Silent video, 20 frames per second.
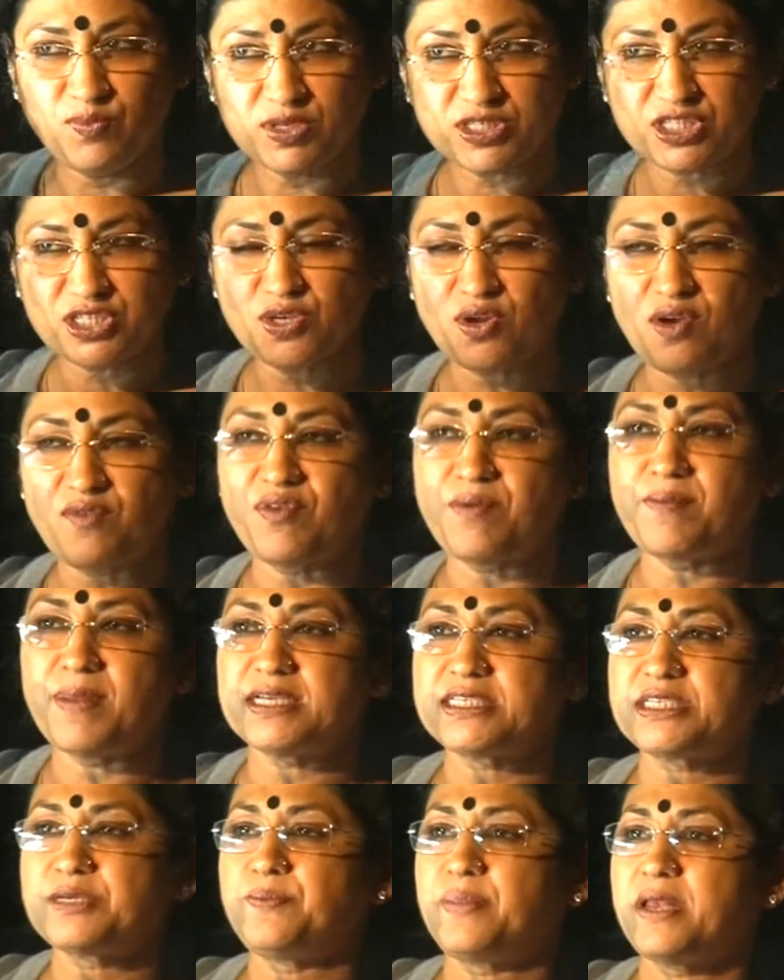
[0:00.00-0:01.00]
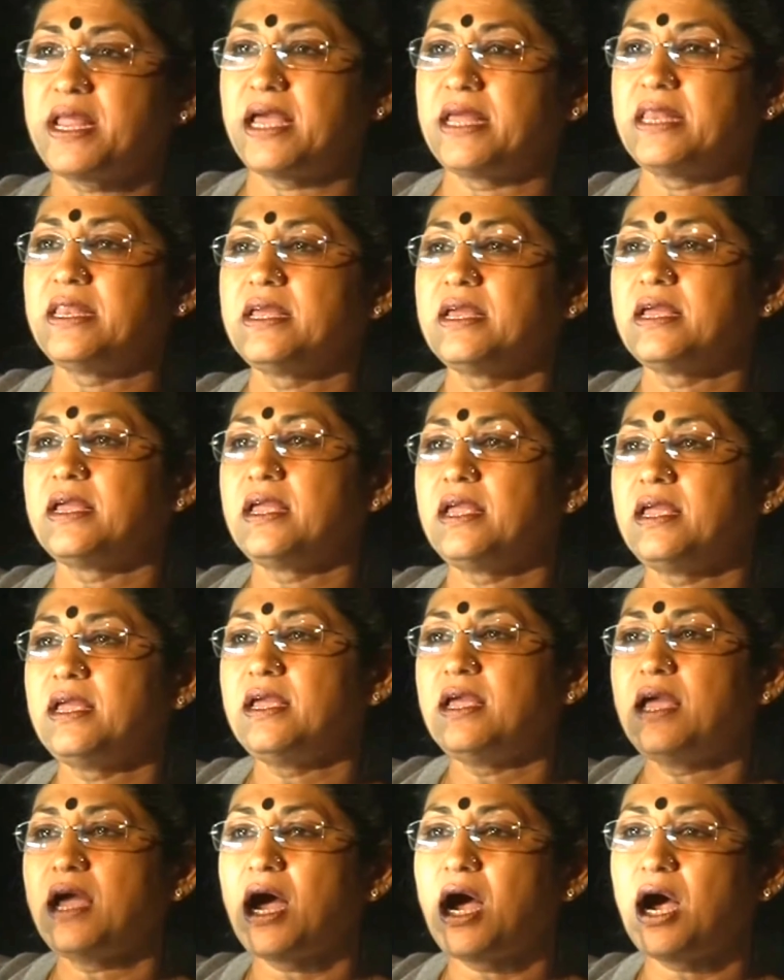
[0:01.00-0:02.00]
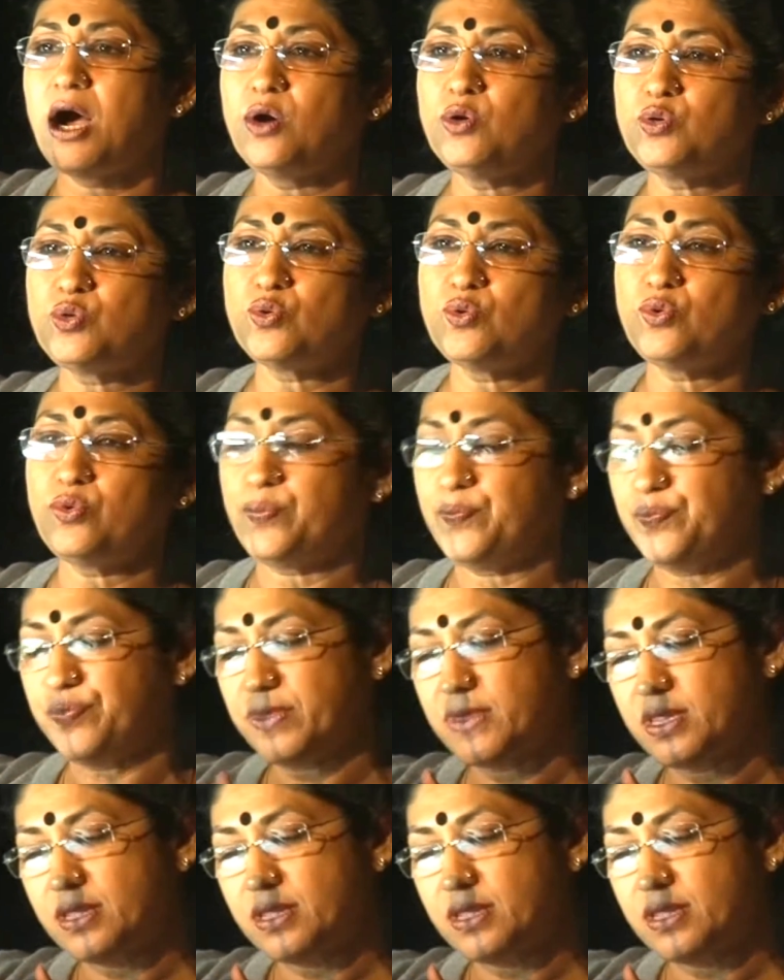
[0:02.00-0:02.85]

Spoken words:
vision of a master plan, how to